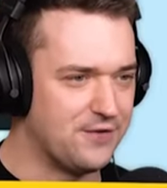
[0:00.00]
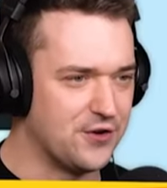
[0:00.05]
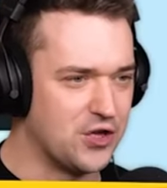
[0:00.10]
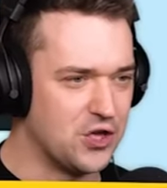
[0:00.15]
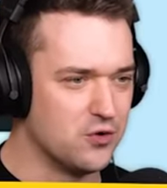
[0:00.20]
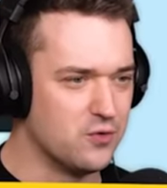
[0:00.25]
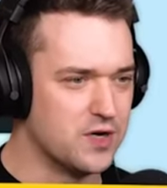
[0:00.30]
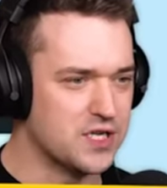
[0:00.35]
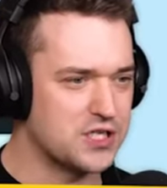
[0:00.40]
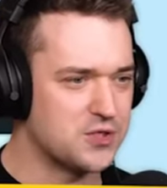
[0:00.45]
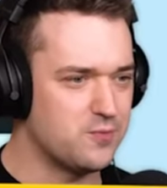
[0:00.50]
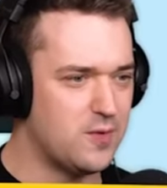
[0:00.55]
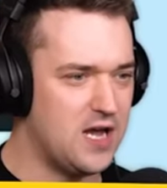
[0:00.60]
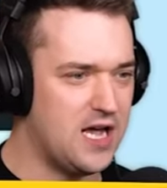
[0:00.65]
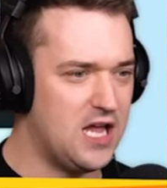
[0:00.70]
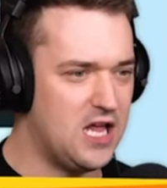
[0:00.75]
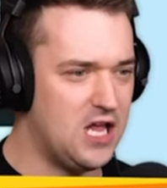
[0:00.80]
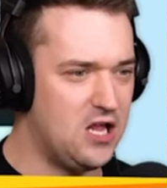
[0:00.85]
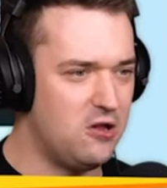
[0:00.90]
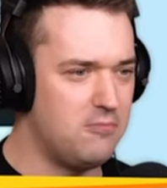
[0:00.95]
for you as
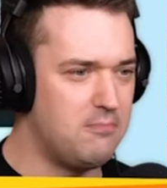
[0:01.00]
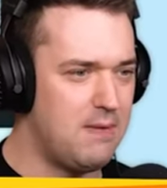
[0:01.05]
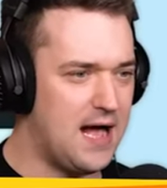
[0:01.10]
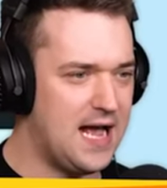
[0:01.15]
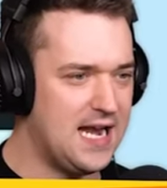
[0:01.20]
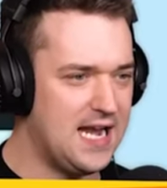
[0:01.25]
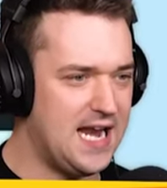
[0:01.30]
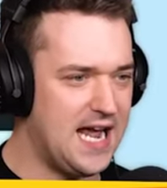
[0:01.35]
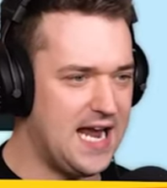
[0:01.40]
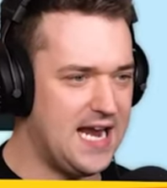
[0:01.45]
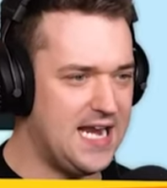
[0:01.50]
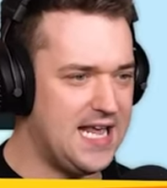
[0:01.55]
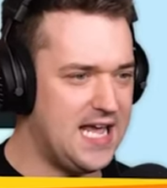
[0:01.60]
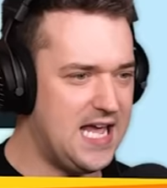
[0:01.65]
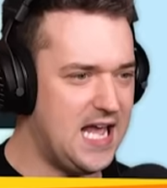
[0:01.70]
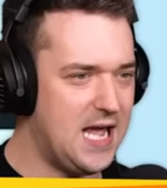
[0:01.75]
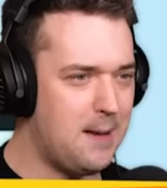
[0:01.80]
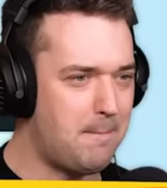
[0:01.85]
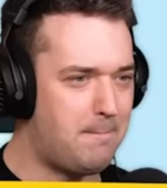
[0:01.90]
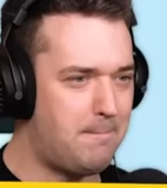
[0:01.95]
well, my
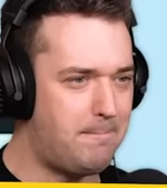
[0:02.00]
lady.